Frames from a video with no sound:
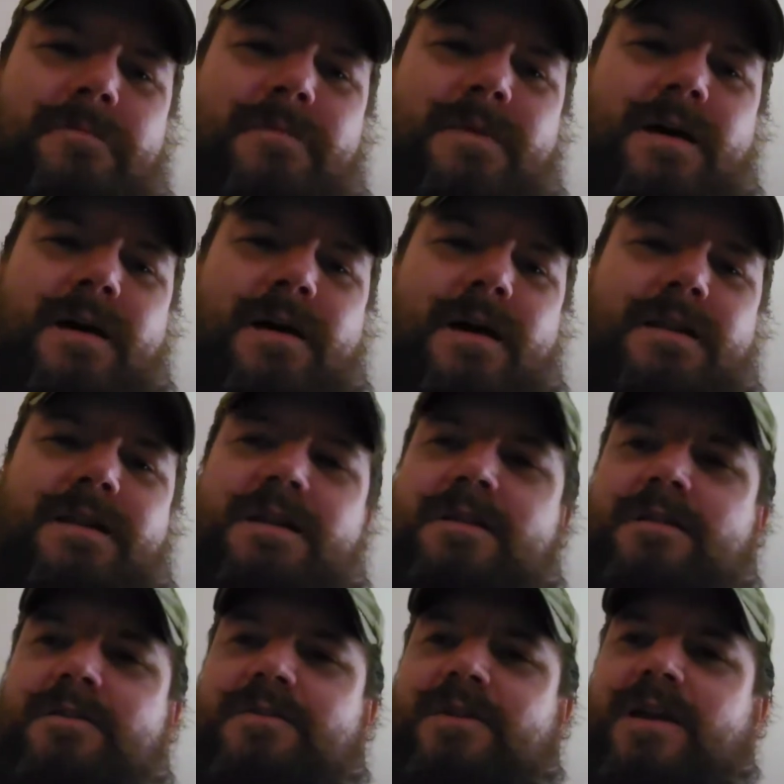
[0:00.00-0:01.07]
I
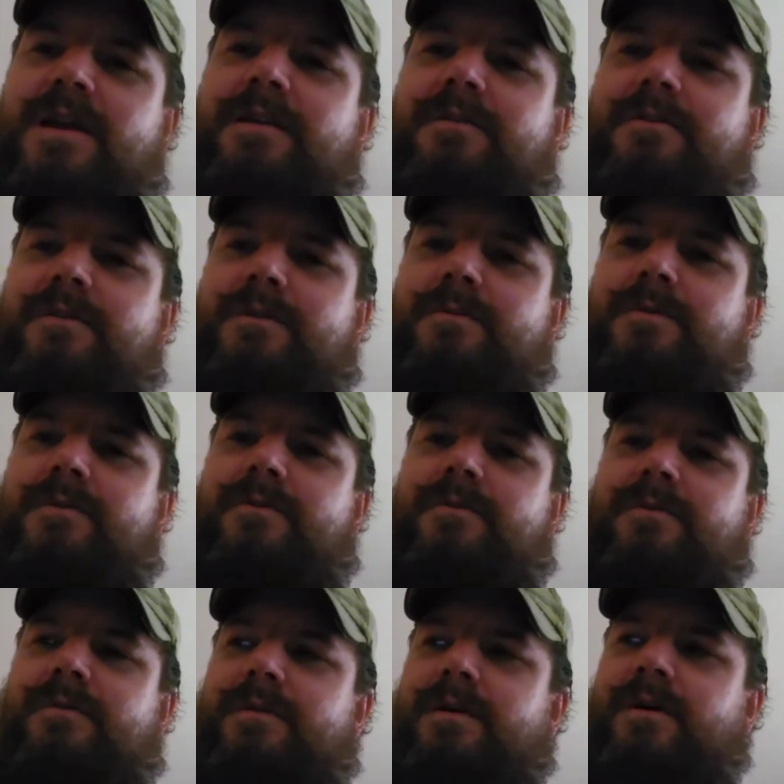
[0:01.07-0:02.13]
needed a change. It
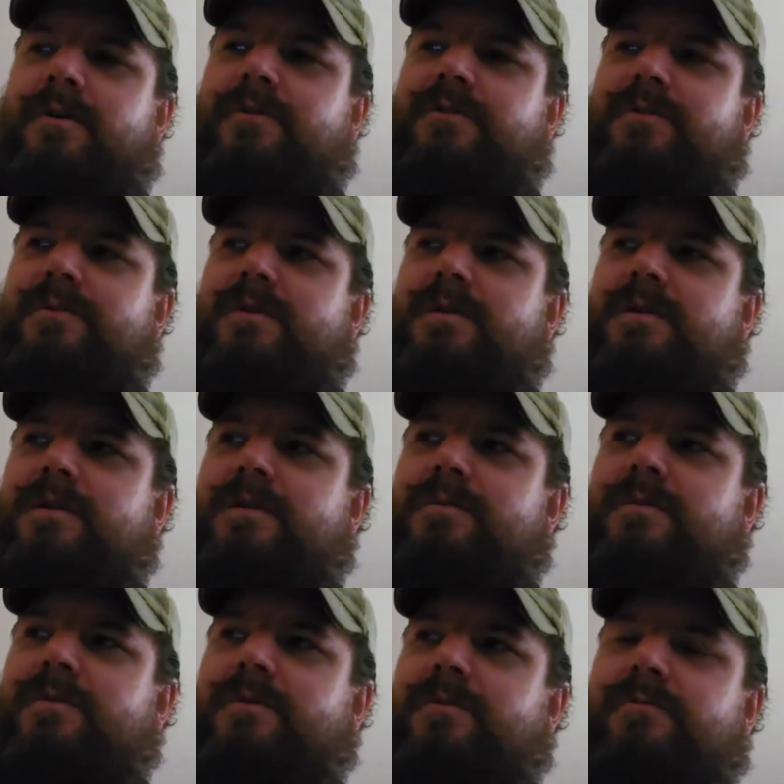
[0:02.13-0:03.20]
was also it
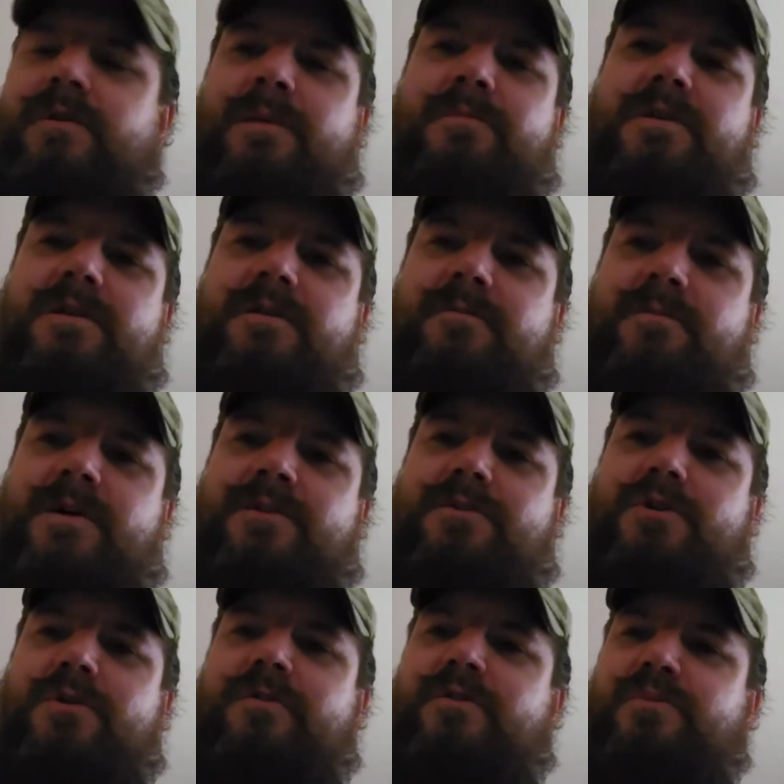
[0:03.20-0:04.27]
was a remnant of my
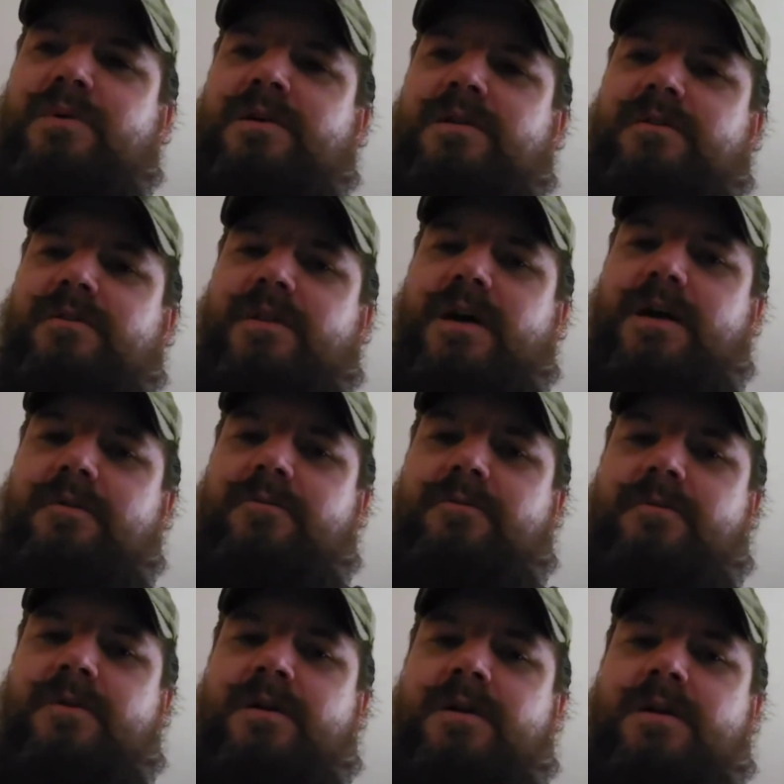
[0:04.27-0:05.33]
Jehovah's Witness life,
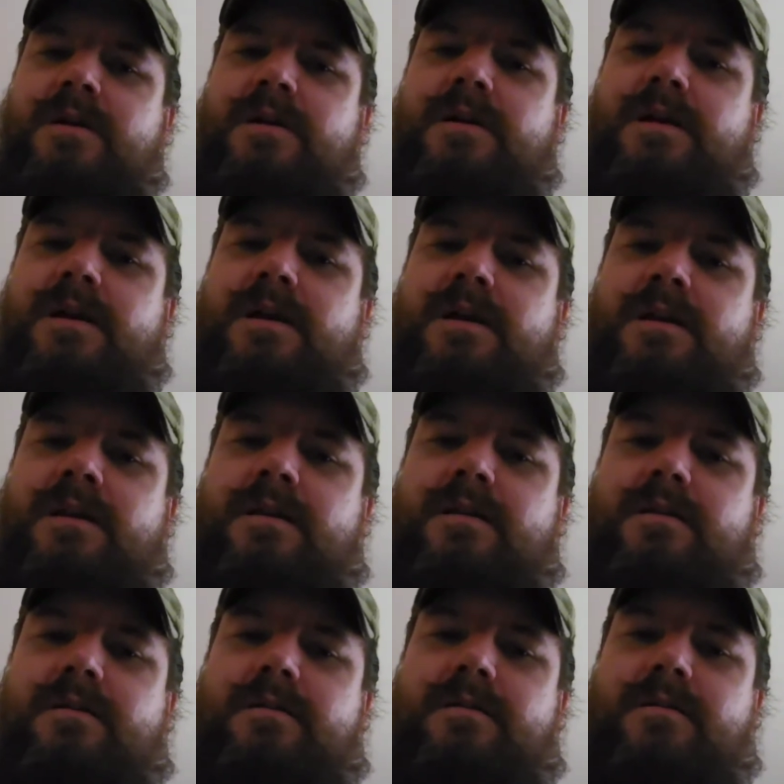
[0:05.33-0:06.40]
and
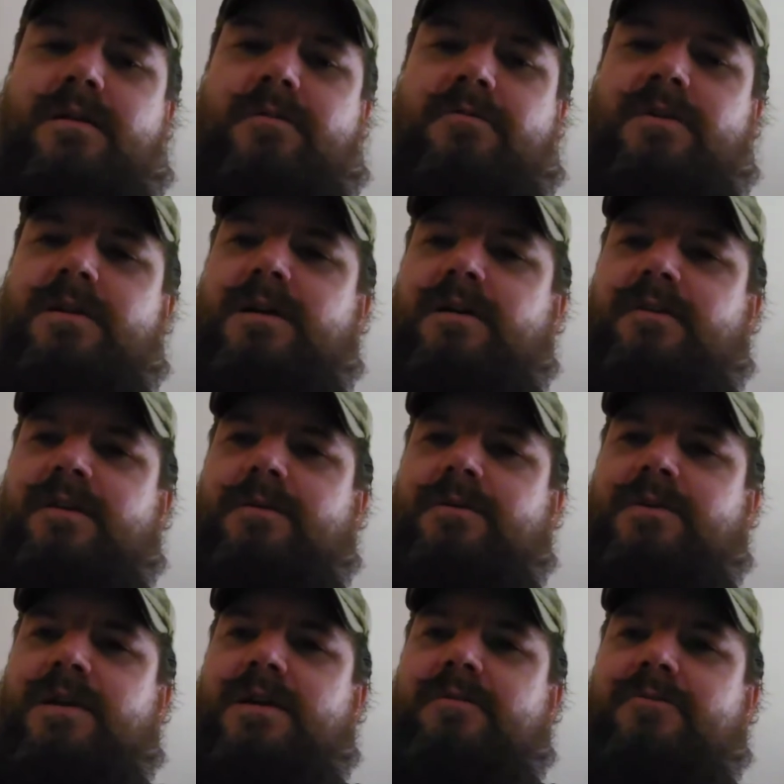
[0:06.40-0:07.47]
I realized I
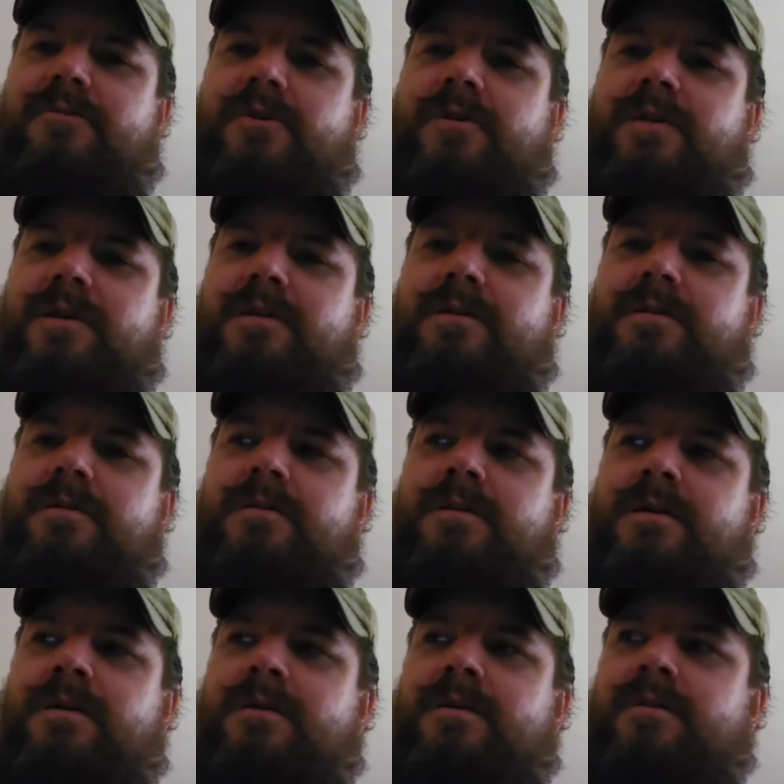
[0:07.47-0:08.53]
was kind of falling
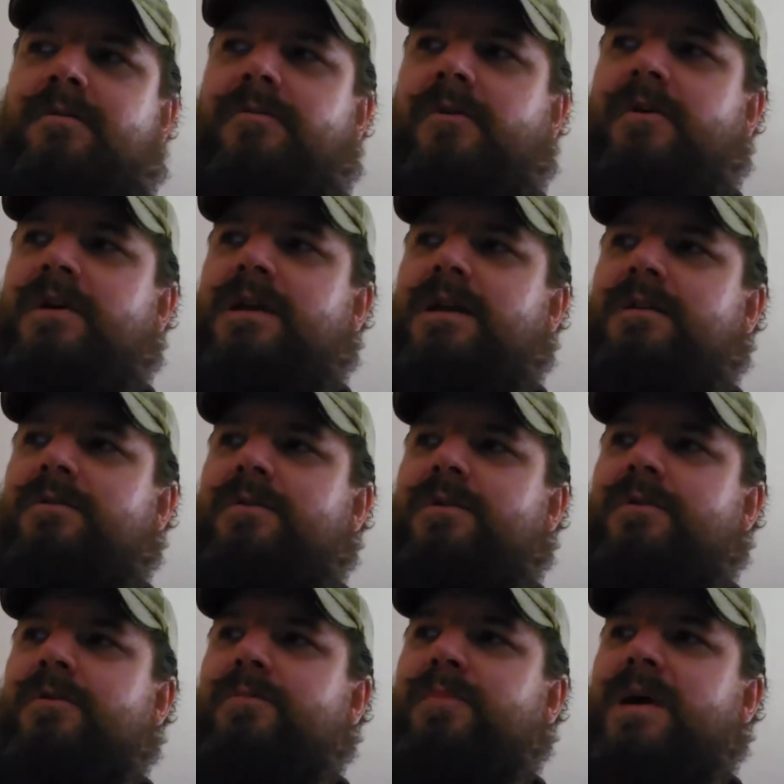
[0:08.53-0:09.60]
into
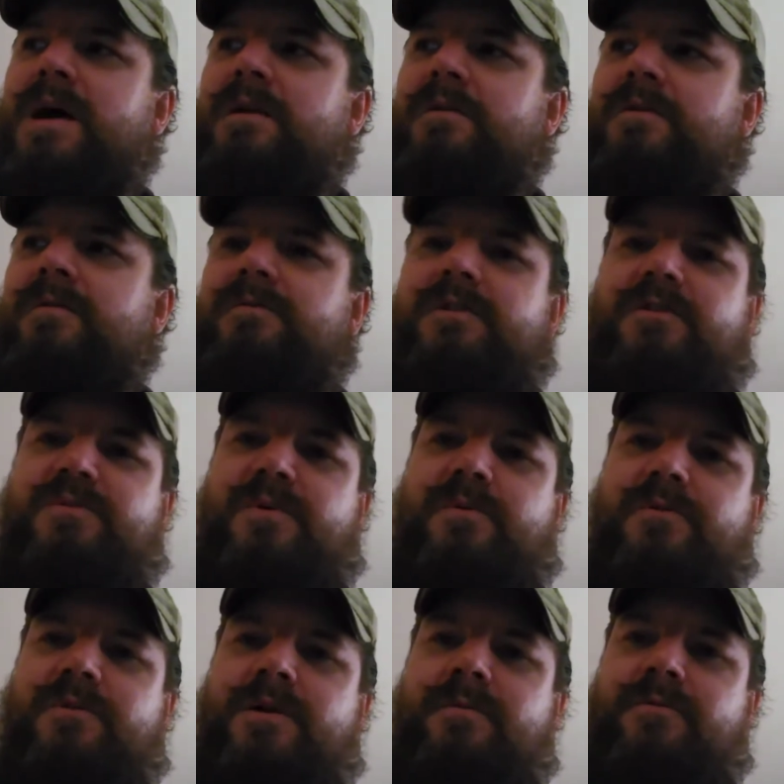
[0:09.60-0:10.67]
an old pattern of just what
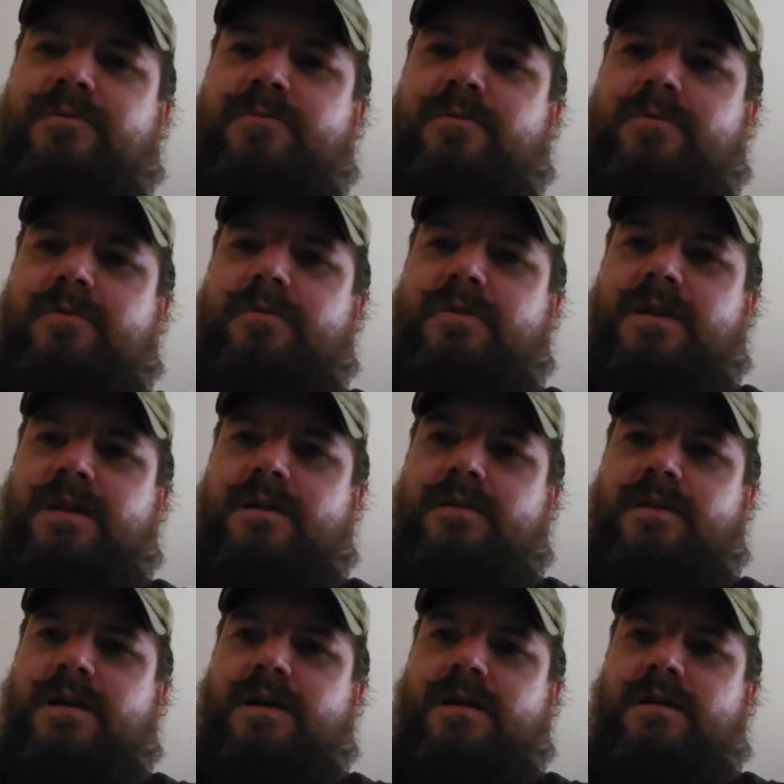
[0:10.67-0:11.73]
was comfortable,
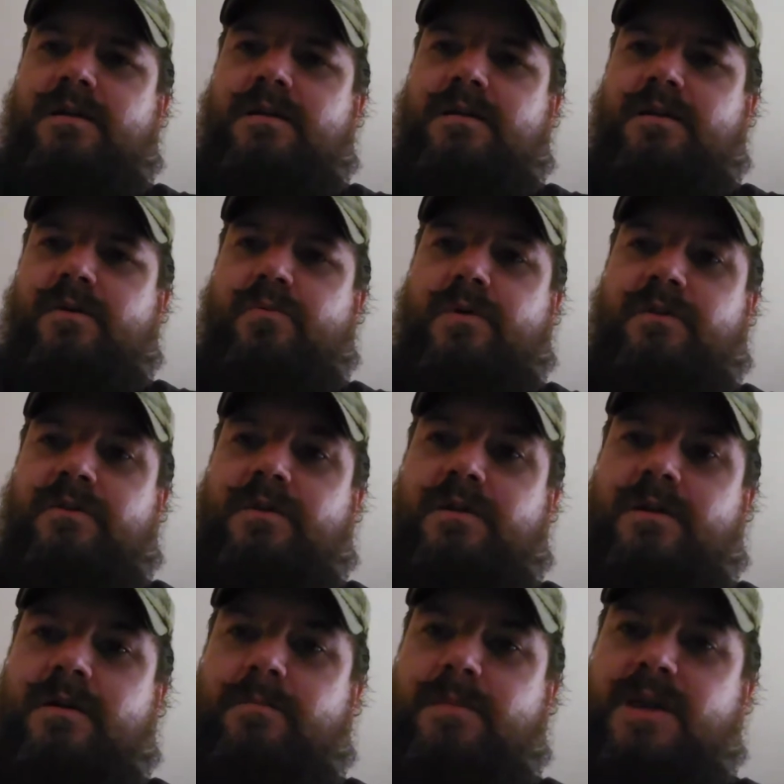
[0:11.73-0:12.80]
and that it wasn't
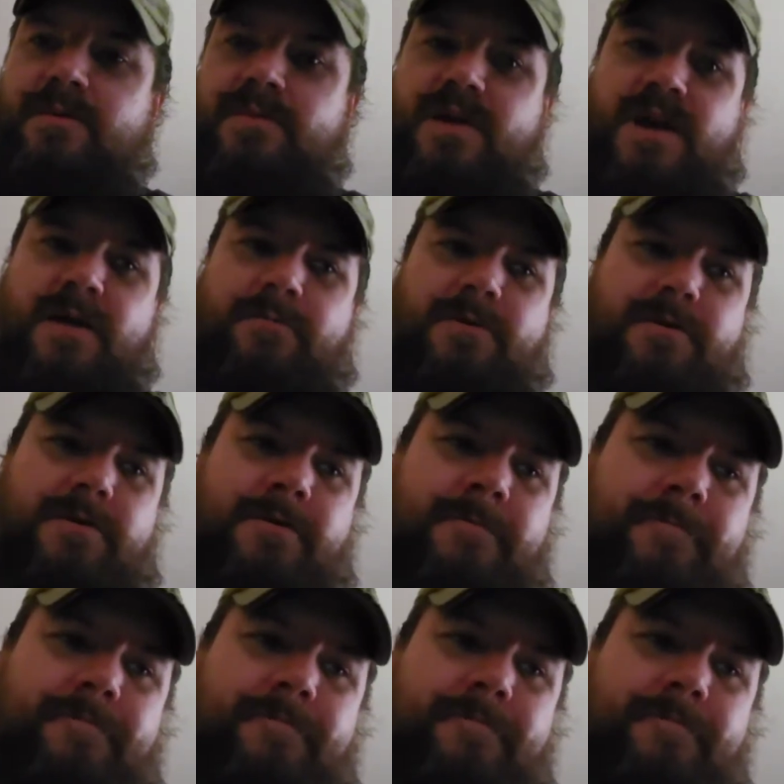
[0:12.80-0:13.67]
going to make me happy though.